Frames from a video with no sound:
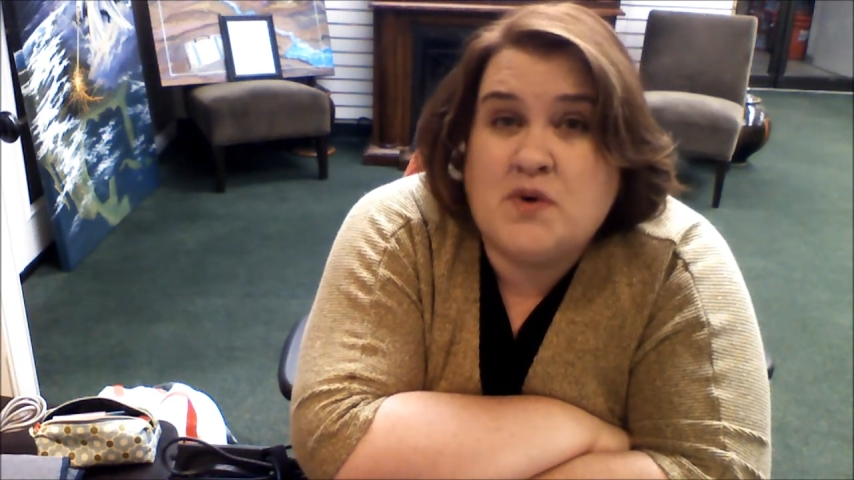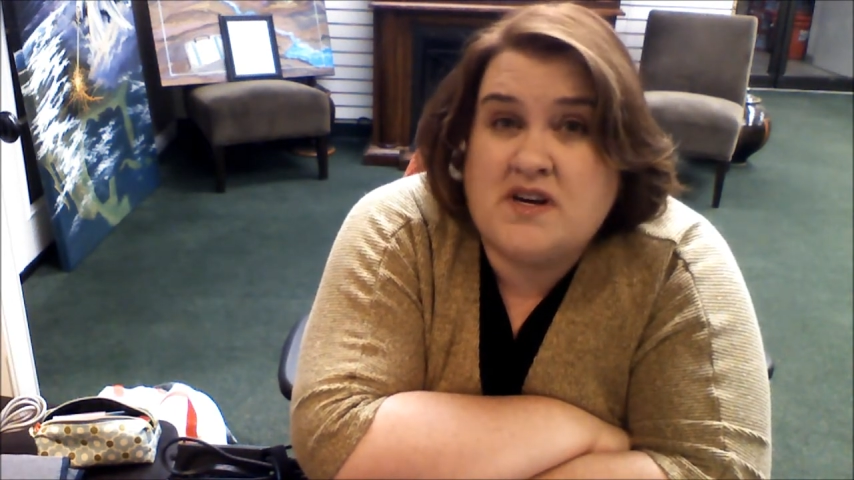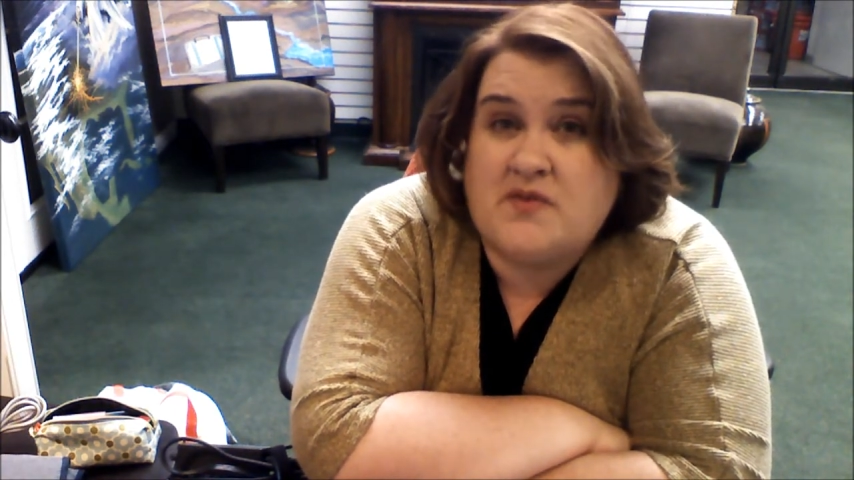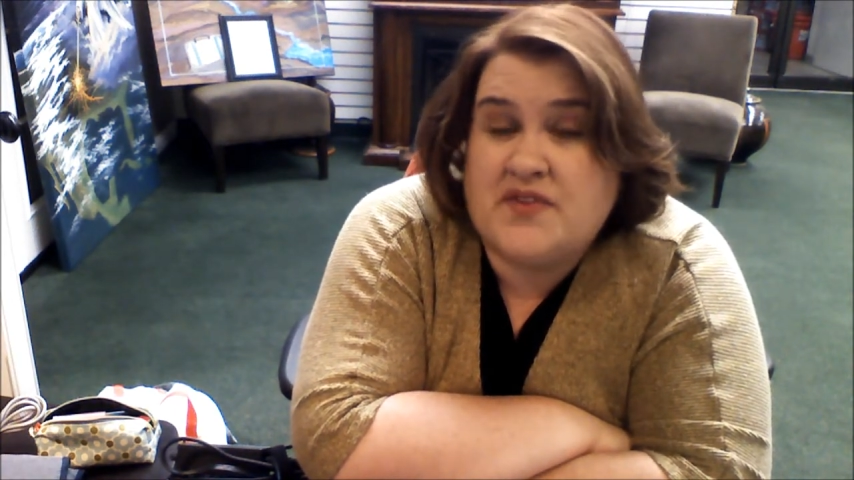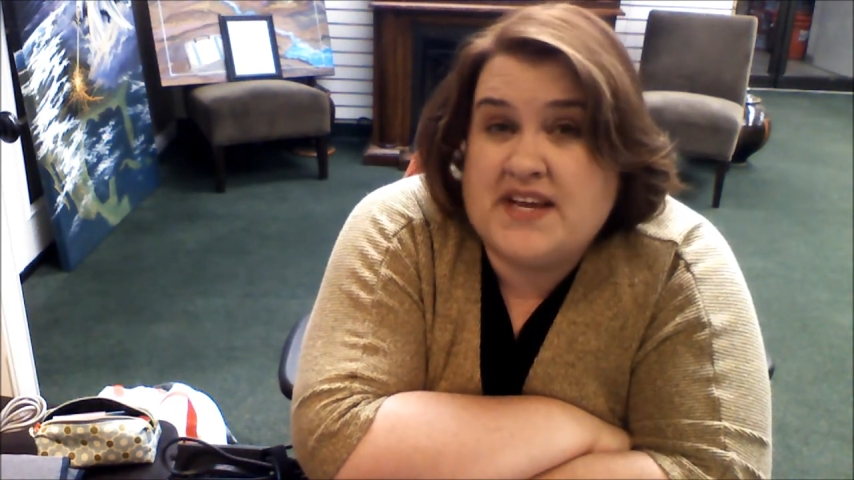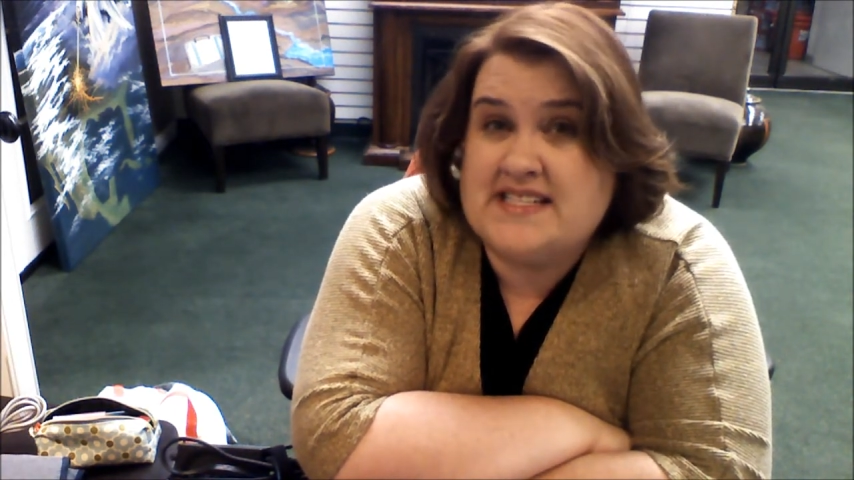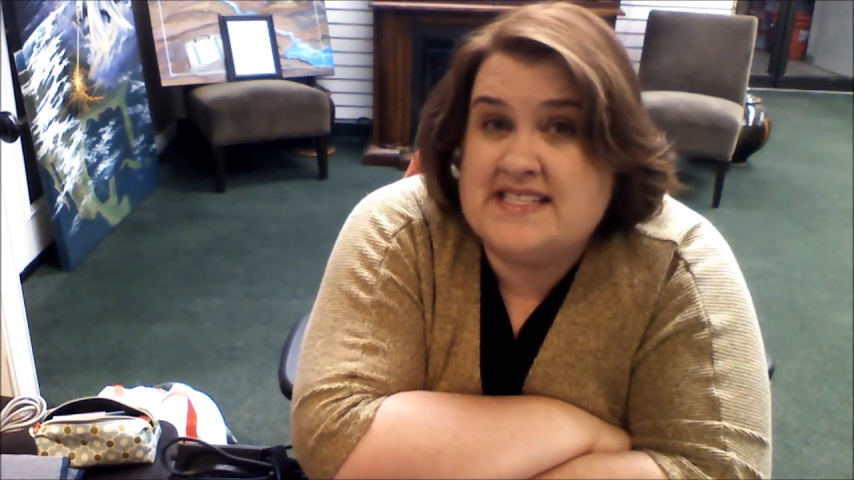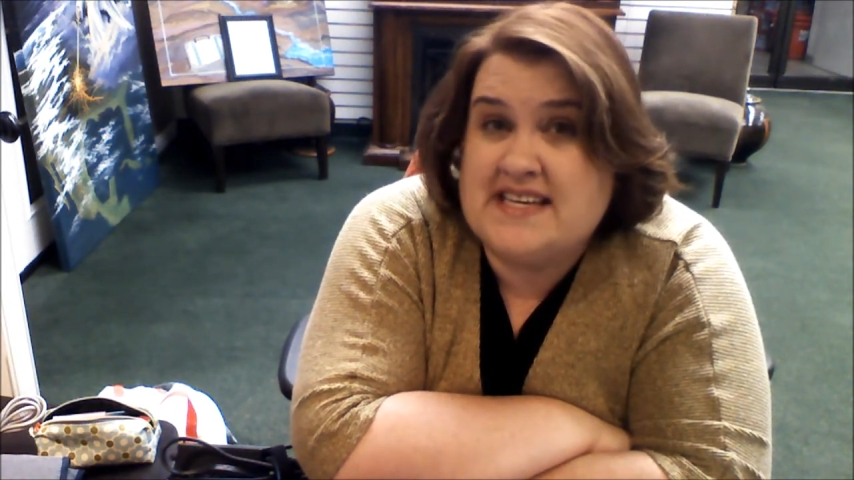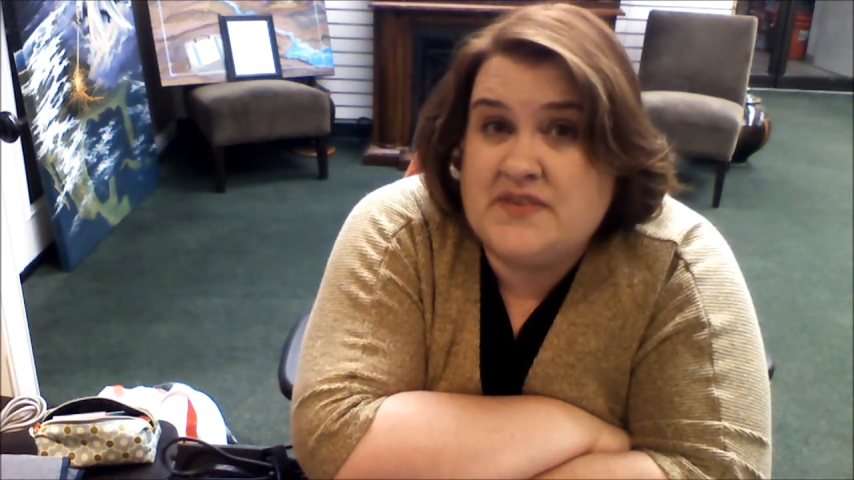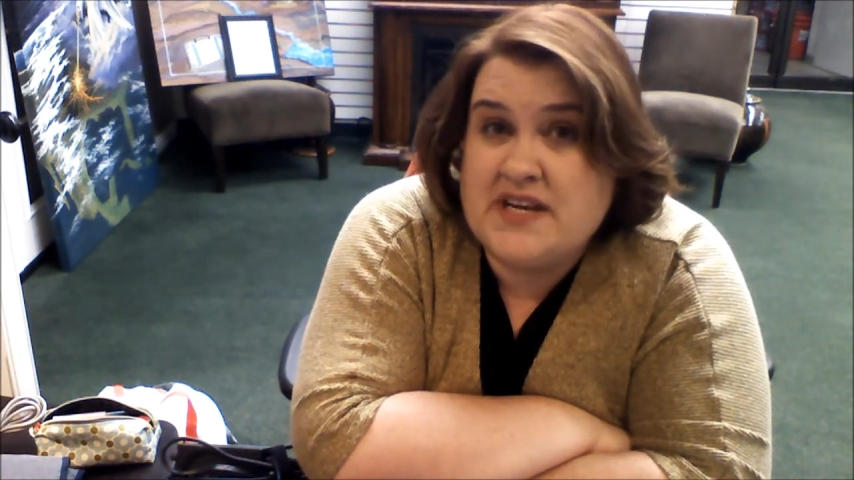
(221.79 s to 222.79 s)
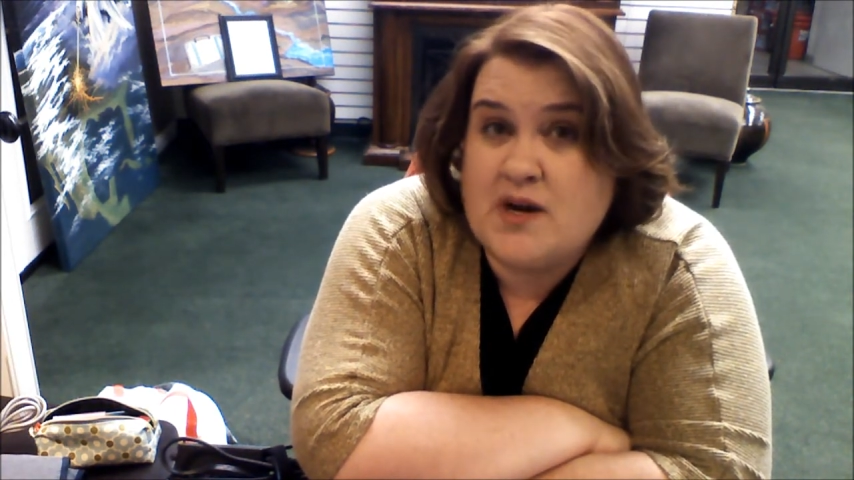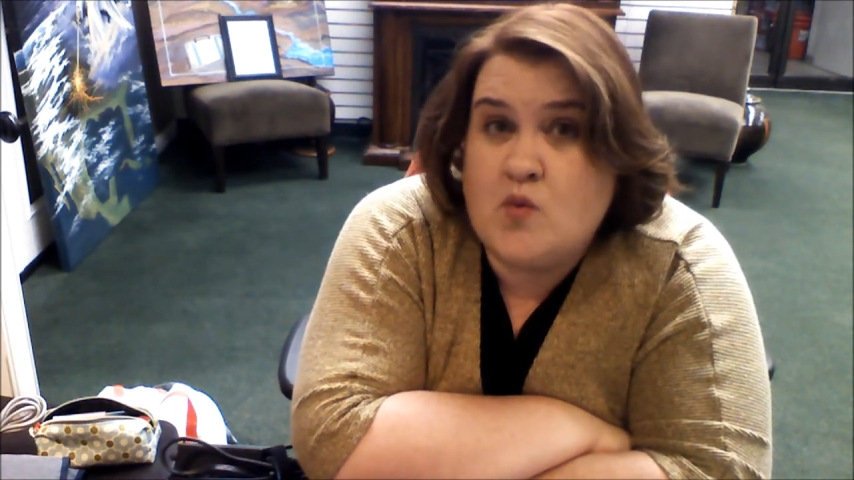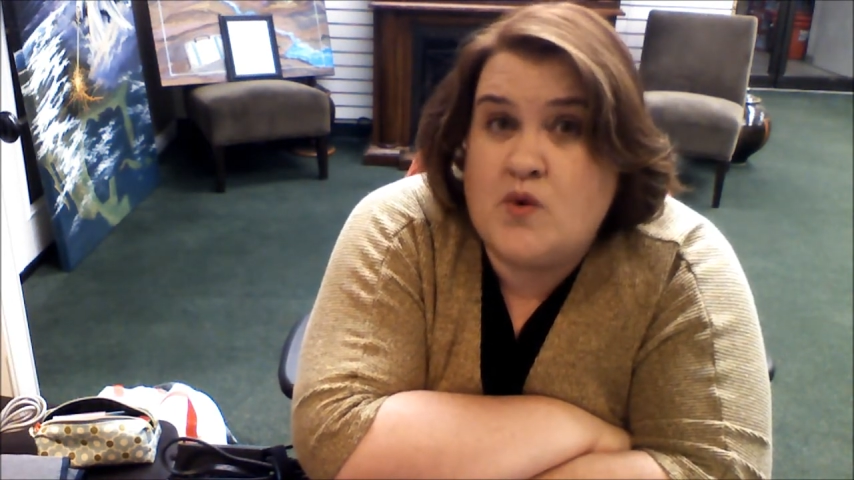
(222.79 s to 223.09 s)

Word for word: a wonderful Thanksgiving.